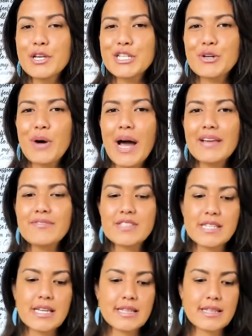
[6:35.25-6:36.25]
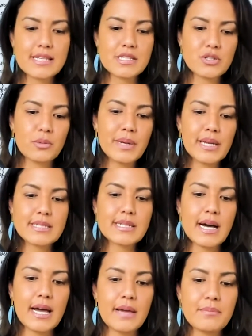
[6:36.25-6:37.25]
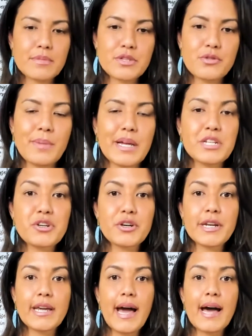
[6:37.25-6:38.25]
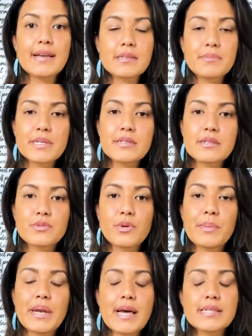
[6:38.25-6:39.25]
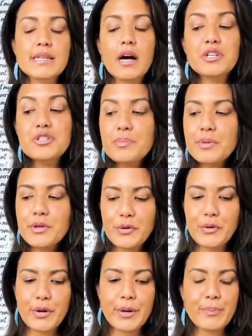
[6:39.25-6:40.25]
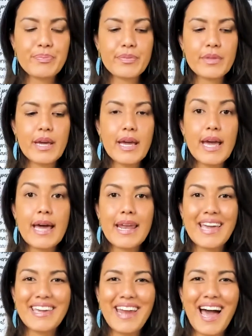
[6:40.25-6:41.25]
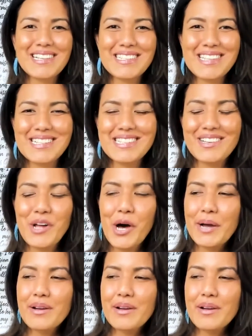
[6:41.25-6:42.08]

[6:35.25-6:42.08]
So I've seen this so many times through my journey as a businesswoman, as an entrepreneur, and I get asked this a lot.